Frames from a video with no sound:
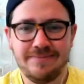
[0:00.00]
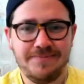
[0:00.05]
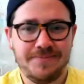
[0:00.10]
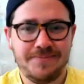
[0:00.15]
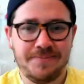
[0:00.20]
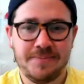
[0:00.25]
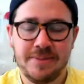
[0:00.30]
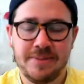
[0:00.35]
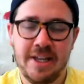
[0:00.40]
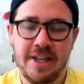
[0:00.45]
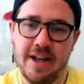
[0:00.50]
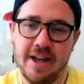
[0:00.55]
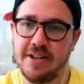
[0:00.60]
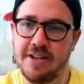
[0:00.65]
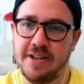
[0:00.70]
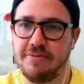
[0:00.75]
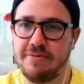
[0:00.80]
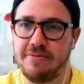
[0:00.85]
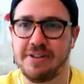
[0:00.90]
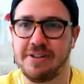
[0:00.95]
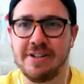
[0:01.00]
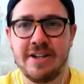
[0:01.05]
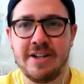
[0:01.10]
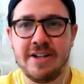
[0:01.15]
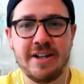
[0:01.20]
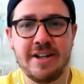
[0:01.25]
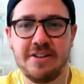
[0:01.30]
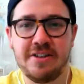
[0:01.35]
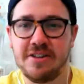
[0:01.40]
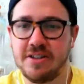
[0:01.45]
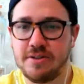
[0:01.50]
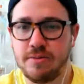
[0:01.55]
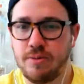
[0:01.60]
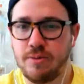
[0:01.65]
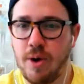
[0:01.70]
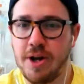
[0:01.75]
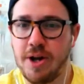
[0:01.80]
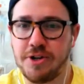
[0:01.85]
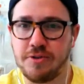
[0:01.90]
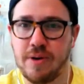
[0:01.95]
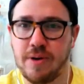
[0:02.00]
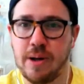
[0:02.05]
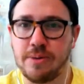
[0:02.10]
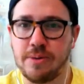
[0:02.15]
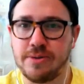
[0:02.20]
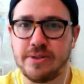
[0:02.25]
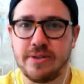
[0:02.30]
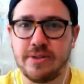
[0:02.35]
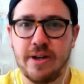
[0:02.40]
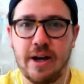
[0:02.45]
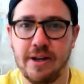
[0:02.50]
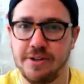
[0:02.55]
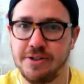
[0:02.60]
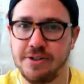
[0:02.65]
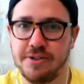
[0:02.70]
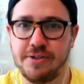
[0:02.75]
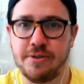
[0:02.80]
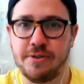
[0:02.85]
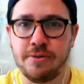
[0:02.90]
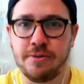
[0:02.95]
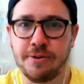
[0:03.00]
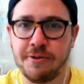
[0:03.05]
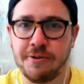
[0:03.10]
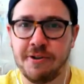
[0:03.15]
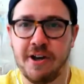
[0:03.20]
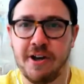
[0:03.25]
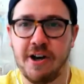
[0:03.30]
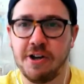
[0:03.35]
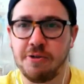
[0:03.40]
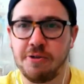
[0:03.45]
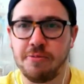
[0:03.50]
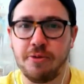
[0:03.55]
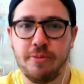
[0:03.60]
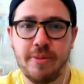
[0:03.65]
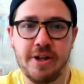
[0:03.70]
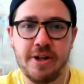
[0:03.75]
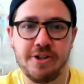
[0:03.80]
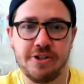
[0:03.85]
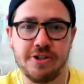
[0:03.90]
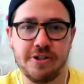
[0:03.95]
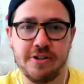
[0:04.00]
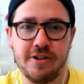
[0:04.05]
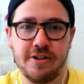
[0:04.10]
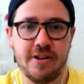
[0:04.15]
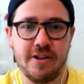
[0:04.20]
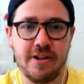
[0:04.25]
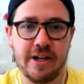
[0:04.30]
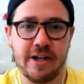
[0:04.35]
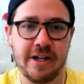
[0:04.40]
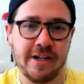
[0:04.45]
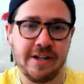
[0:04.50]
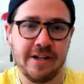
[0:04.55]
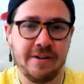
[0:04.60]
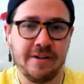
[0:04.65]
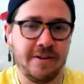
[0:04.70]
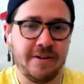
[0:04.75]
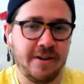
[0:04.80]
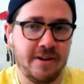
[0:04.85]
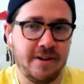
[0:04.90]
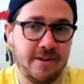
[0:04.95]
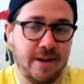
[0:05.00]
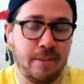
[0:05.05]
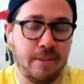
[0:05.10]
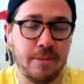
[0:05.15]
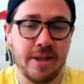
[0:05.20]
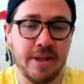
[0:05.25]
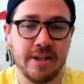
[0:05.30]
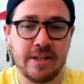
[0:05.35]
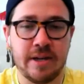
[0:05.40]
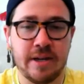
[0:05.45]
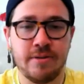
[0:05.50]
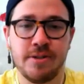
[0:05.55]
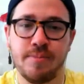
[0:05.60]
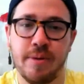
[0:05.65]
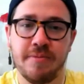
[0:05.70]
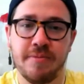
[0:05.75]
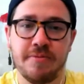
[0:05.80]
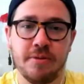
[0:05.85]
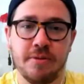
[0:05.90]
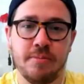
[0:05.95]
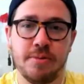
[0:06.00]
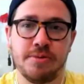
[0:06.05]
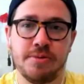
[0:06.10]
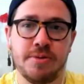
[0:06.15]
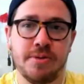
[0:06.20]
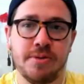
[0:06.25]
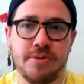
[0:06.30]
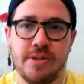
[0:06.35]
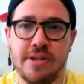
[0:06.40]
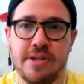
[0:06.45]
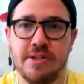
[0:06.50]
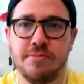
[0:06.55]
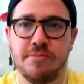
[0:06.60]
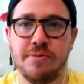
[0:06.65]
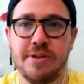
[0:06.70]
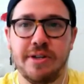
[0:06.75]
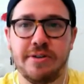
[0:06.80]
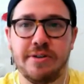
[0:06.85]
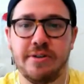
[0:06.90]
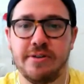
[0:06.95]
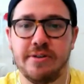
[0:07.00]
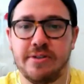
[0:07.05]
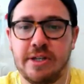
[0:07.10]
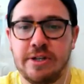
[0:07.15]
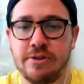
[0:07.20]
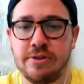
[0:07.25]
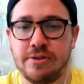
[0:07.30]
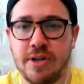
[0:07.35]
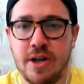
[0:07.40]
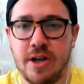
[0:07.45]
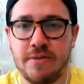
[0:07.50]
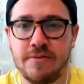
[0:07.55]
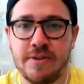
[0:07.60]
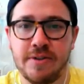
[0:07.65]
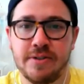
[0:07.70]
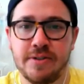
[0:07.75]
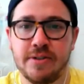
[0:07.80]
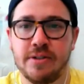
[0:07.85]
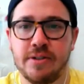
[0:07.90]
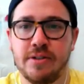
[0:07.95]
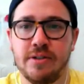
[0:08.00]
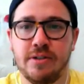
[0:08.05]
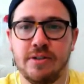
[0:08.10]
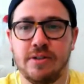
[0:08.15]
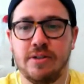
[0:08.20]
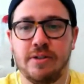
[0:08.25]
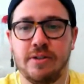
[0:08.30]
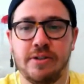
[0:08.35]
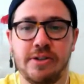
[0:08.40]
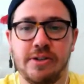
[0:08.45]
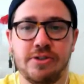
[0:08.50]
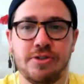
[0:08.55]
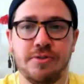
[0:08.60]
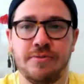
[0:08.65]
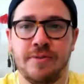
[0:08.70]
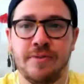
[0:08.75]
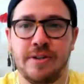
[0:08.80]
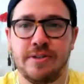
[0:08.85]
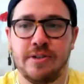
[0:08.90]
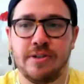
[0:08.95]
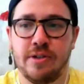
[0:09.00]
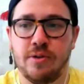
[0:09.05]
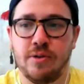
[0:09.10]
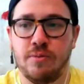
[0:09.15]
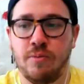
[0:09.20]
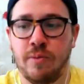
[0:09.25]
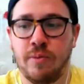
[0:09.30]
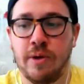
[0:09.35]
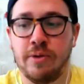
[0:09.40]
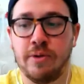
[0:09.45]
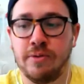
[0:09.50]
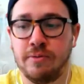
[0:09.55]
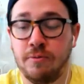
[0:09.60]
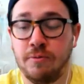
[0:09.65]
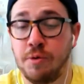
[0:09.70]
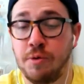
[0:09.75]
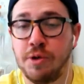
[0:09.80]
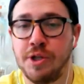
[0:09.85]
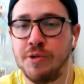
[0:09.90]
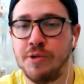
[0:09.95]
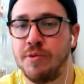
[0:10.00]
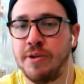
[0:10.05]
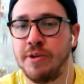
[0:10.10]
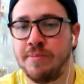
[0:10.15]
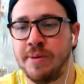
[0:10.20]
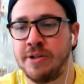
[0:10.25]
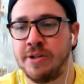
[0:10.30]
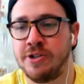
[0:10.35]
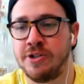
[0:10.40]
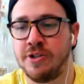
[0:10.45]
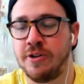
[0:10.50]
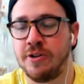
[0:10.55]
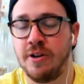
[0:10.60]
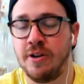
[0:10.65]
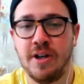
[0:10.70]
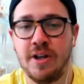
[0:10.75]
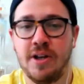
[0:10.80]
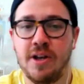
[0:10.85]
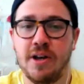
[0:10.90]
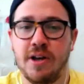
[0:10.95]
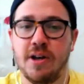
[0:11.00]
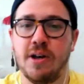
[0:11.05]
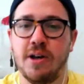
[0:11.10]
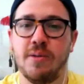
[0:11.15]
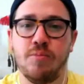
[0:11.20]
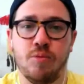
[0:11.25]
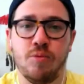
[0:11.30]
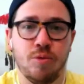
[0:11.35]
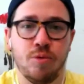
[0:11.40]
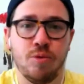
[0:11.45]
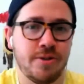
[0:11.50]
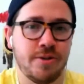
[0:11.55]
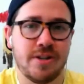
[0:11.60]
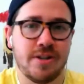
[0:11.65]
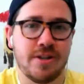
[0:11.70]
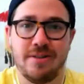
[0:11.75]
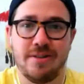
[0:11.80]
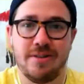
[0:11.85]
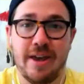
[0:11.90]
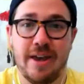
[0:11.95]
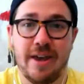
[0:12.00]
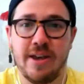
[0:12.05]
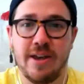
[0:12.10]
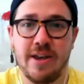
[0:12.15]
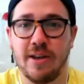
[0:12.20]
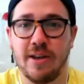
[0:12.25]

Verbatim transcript: Yeah, definitely, and, and I think that's why Trout's kind of just the only honorable mention. Uh, and I mean, that's how he's been for the most of the season. We get to this Angels offense, and unless they're facing a real, really weak pitcher, um, we're just kind of like, hey,